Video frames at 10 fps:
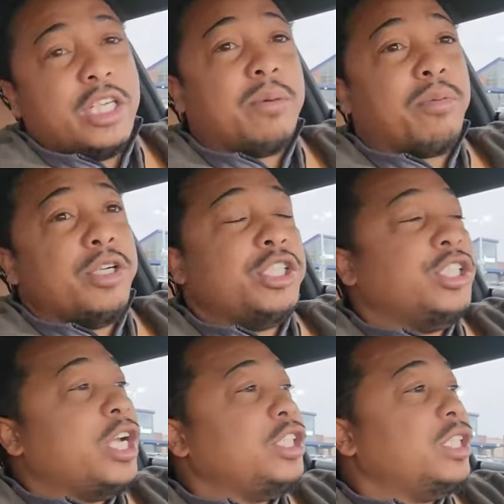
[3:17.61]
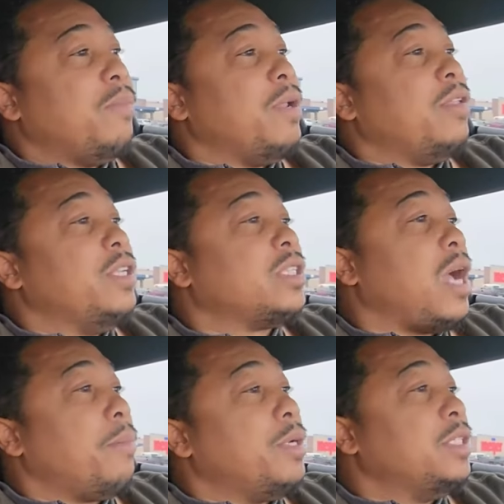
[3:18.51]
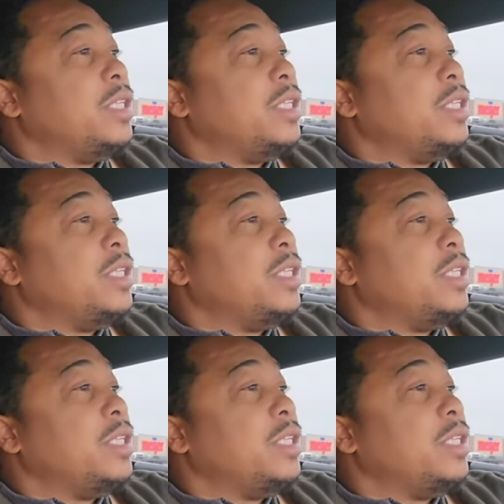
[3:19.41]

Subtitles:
and appreciation that many of these companies